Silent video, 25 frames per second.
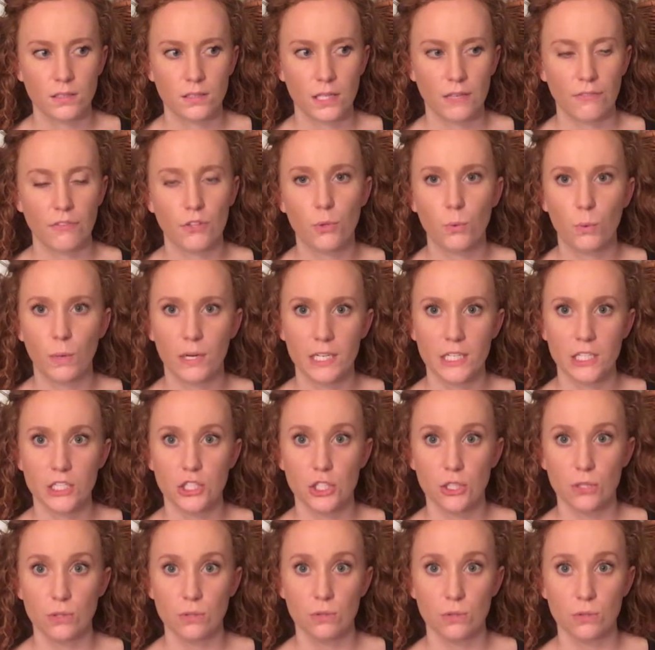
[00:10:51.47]
if you want to
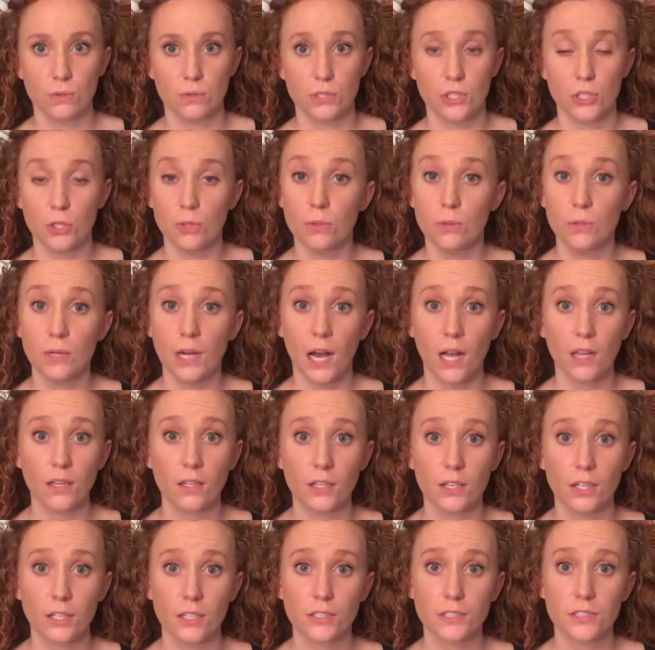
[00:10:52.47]
do 2
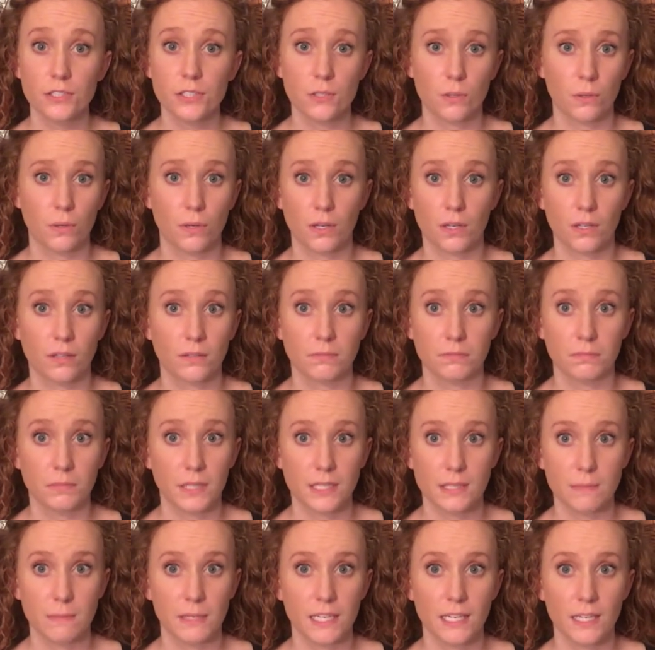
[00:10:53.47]
colors or
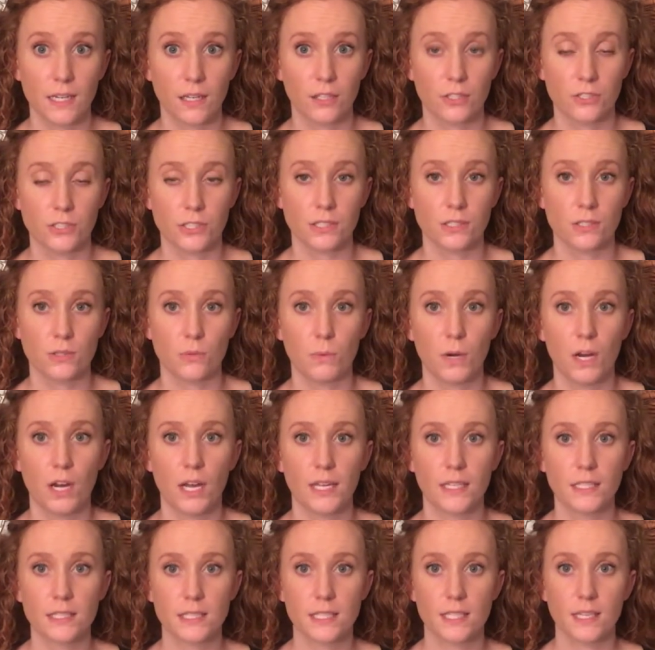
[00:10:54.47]
as many colors as you
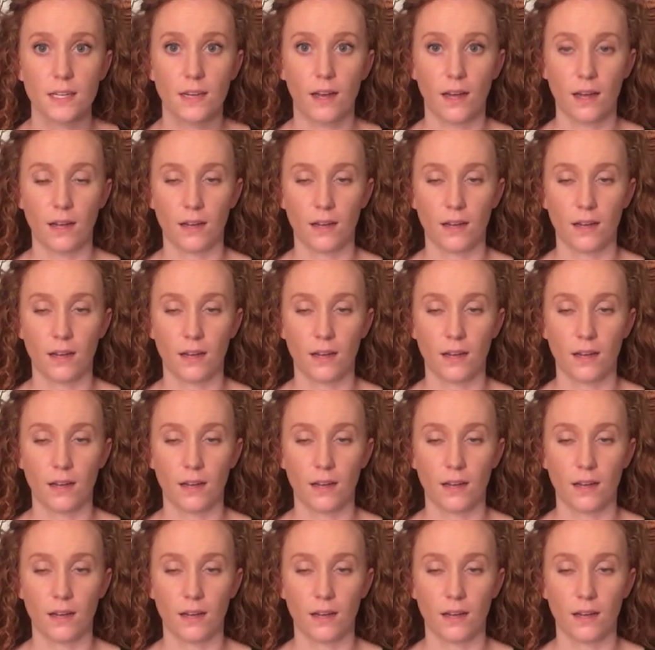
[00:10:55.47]
want,